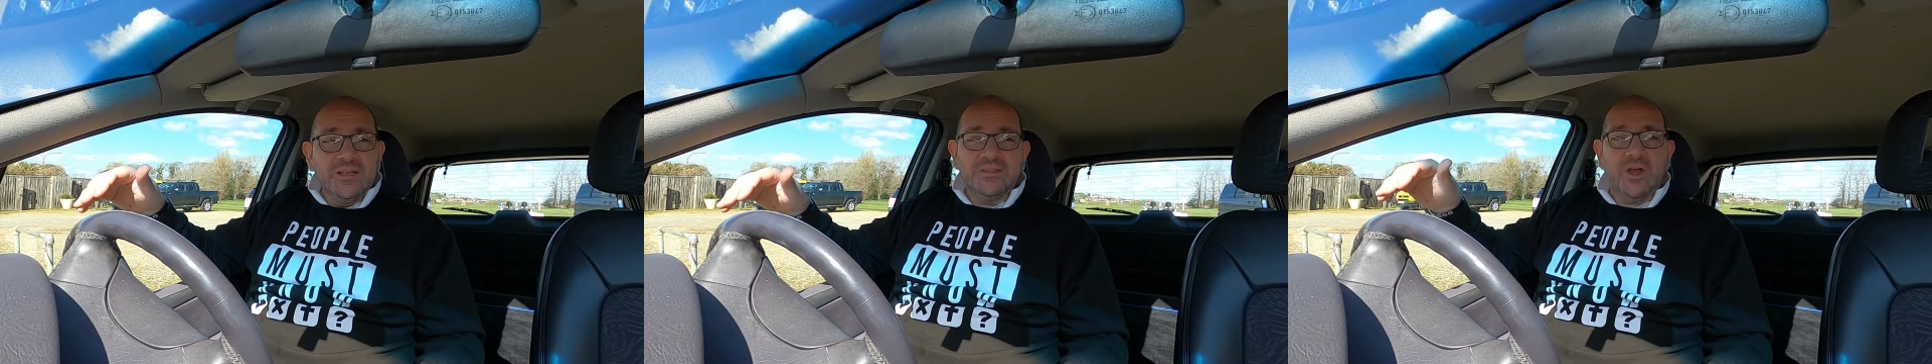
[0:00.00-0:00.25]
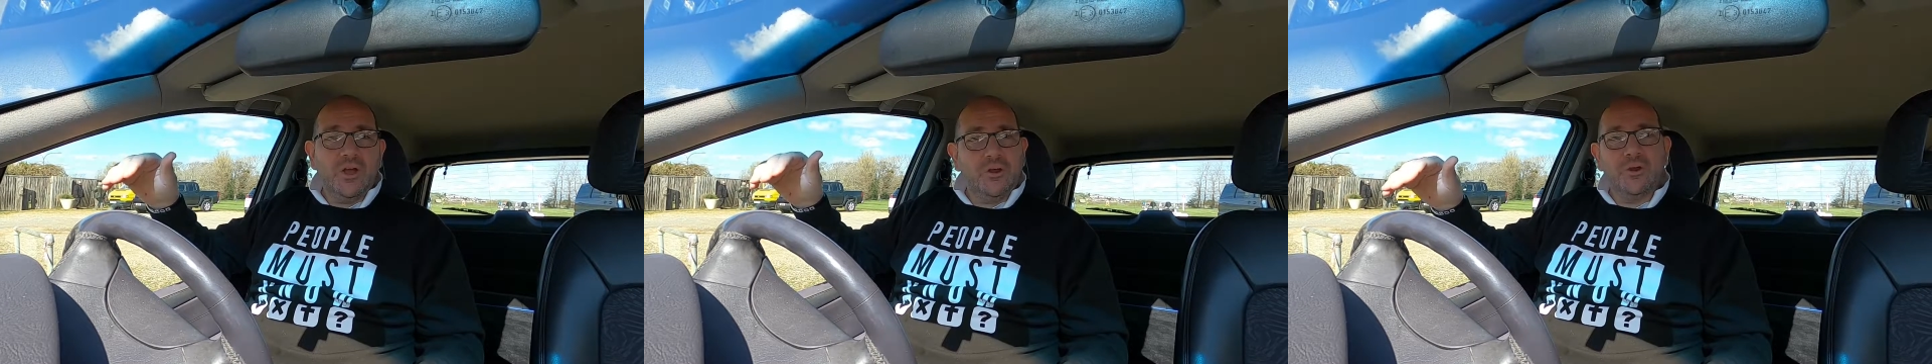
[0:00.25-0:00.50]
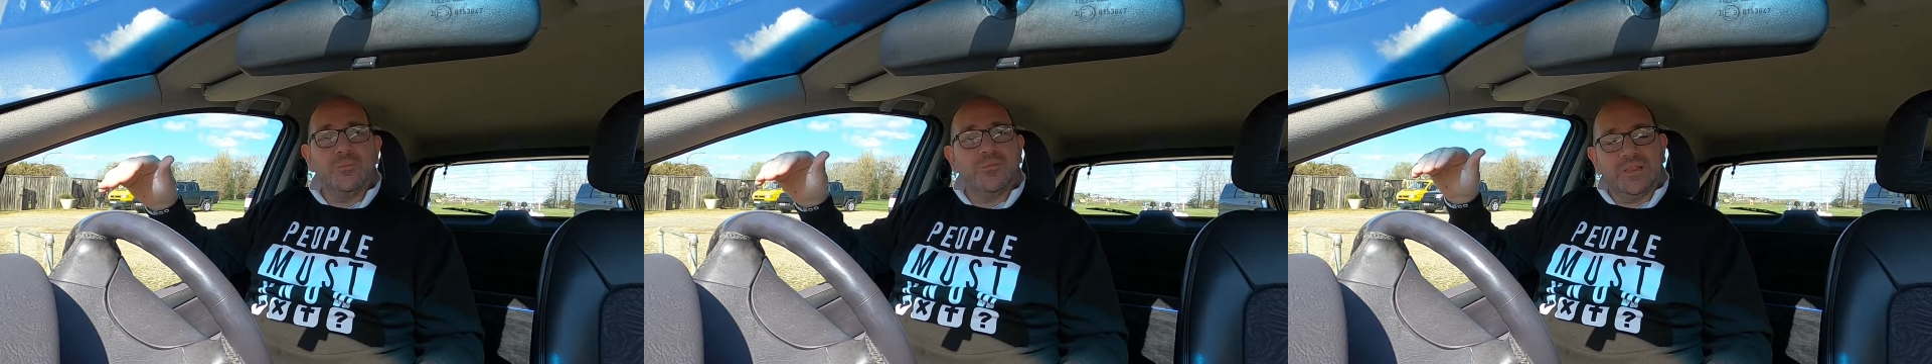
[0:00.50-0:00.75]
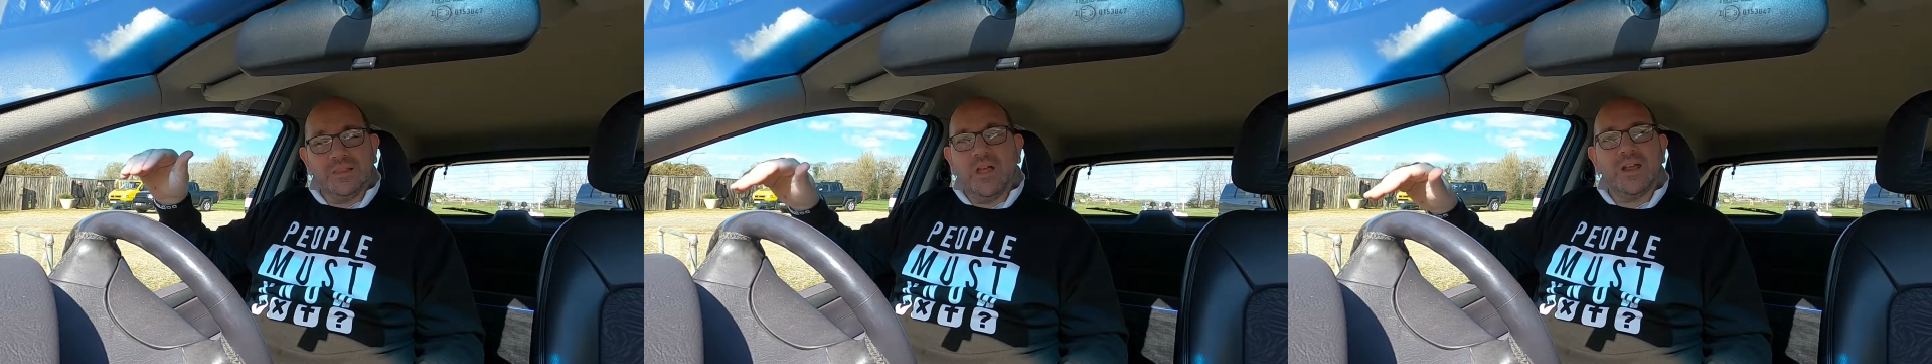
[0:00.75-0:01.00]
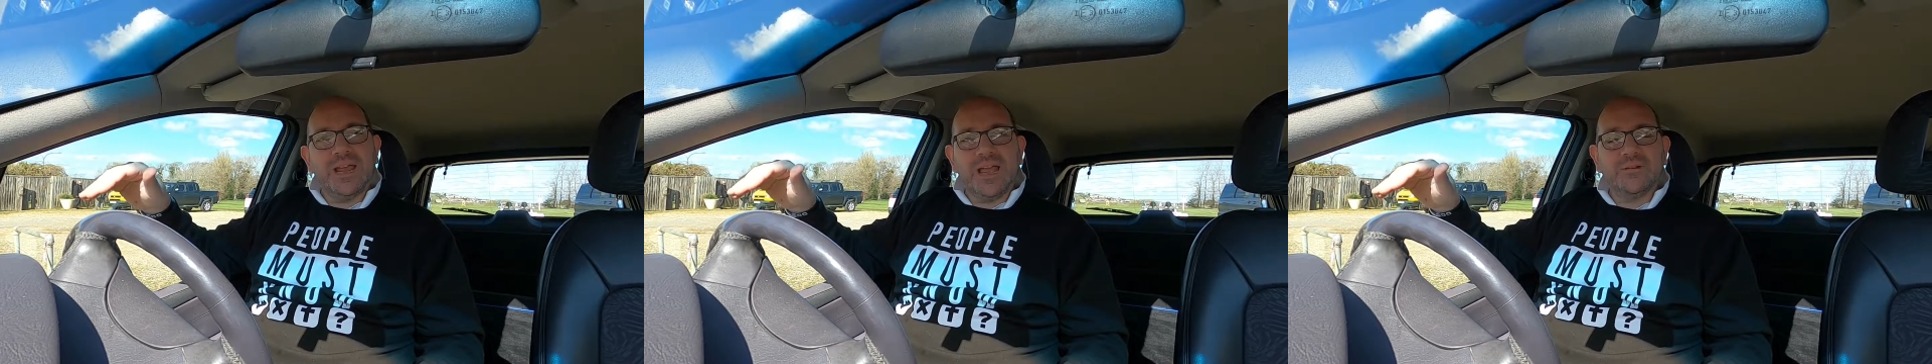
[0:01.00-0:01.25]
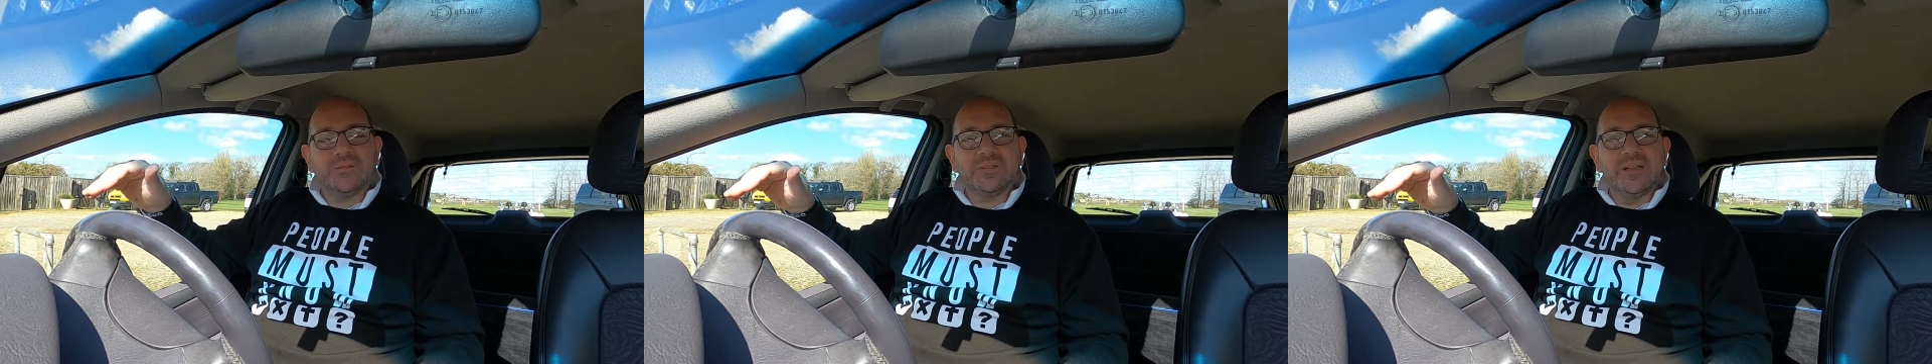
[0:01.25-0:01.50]
the home of the
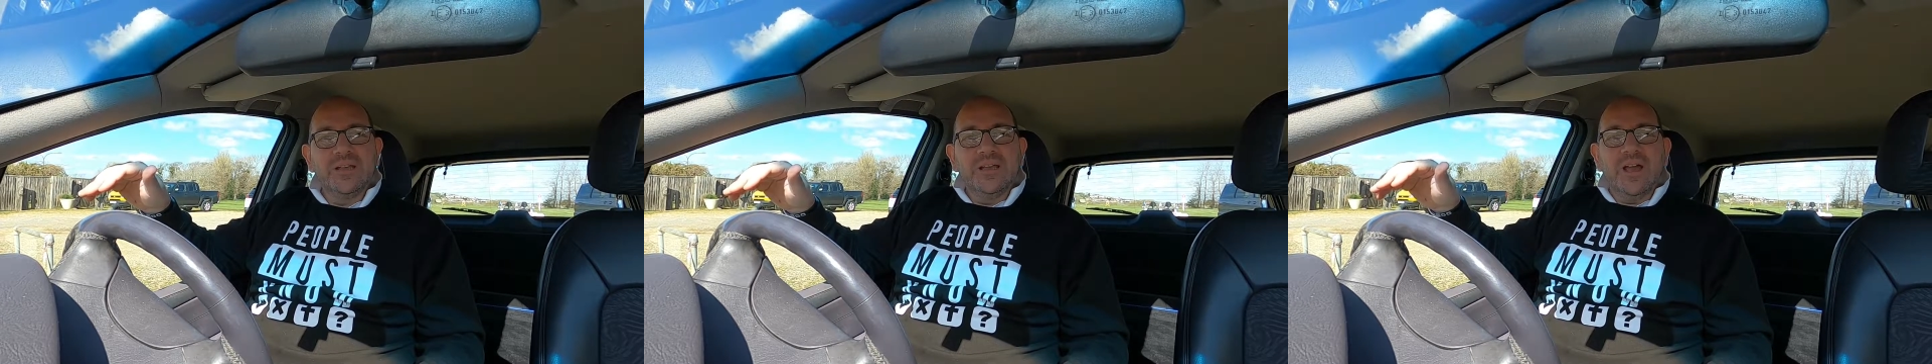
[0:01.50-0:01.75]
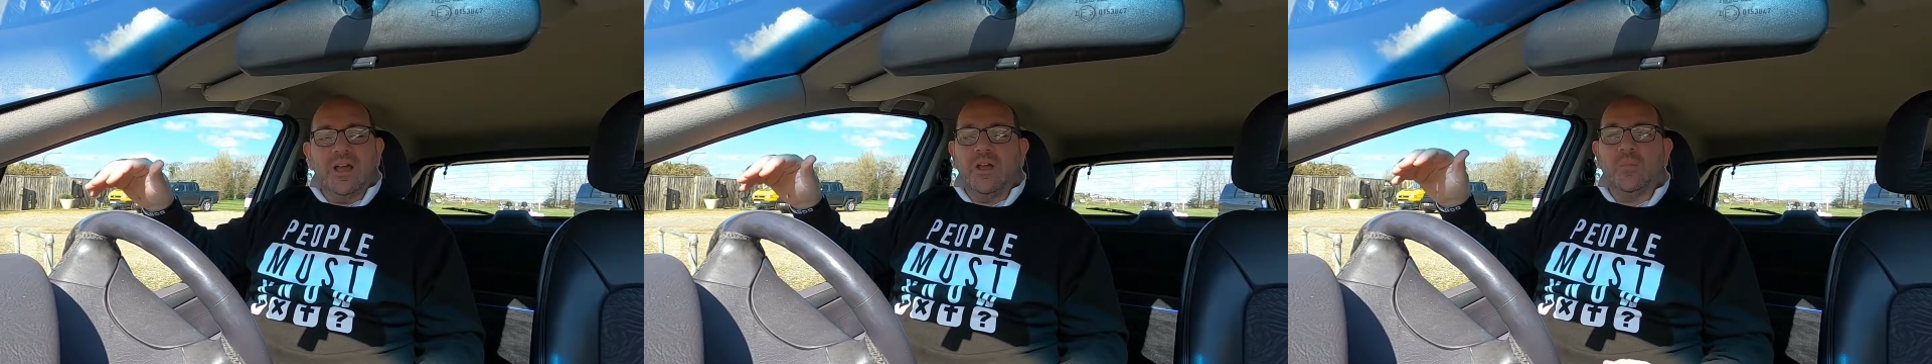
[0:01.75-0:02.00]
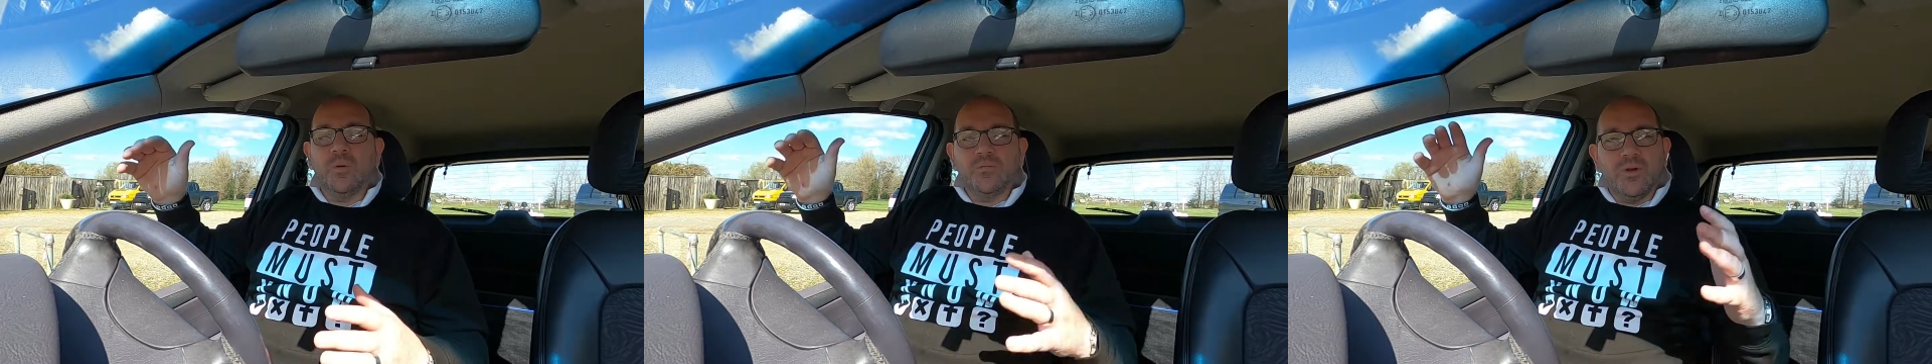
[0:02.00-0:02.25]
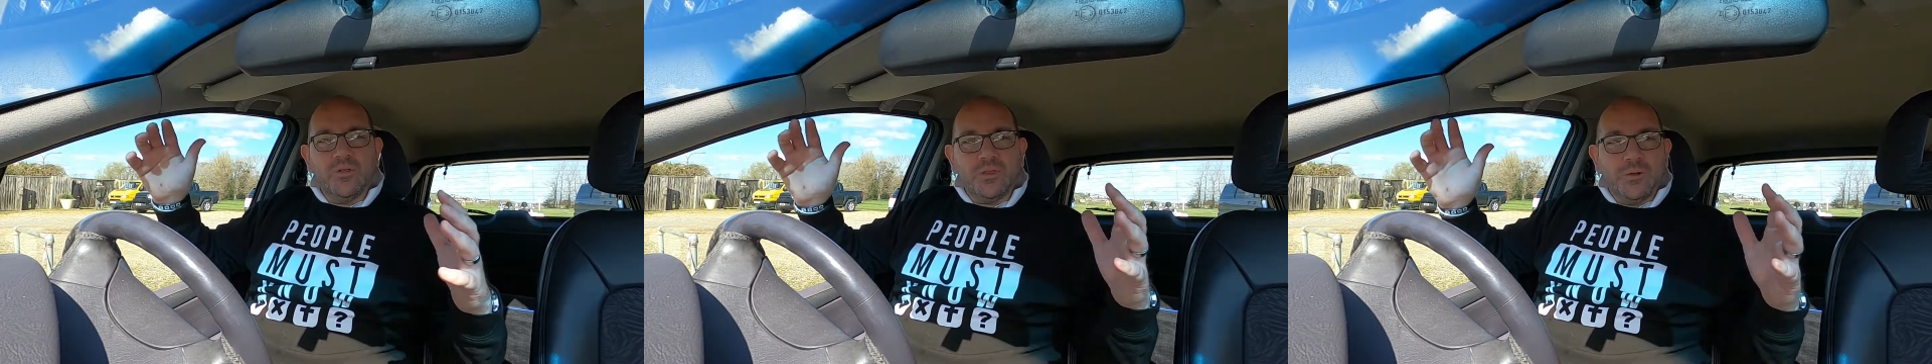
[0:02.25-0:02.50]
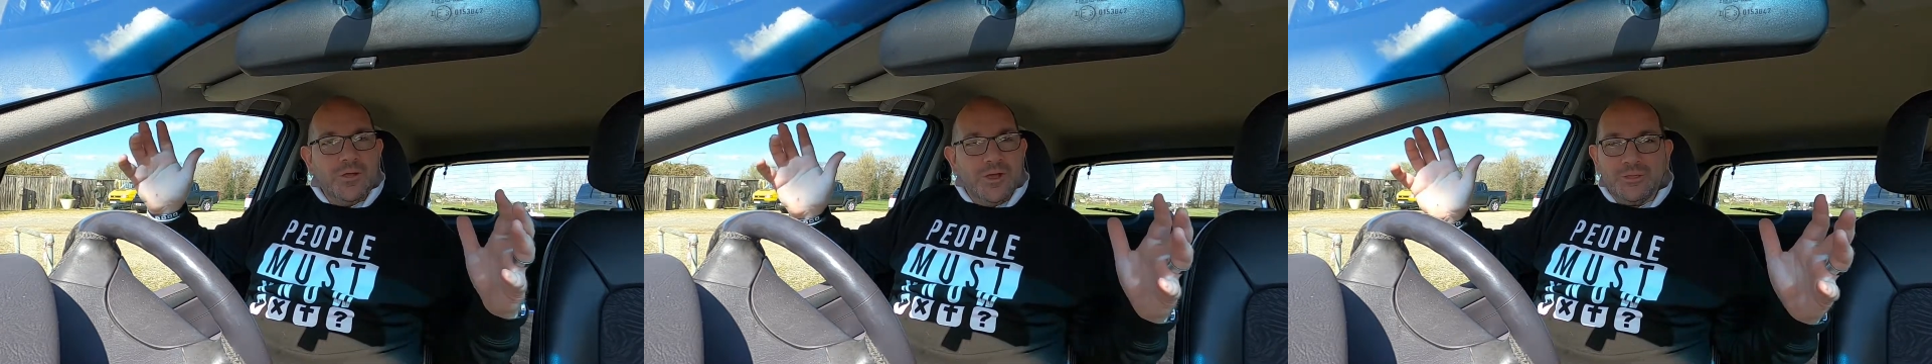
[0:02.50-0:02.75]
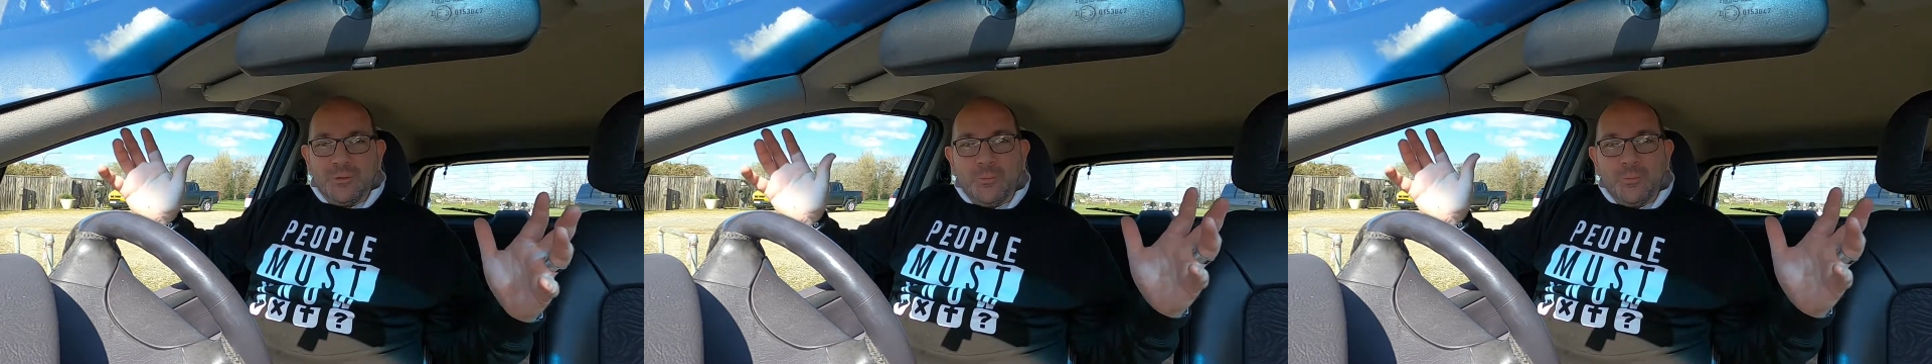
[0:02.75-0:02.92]
Lighthouse. We've got the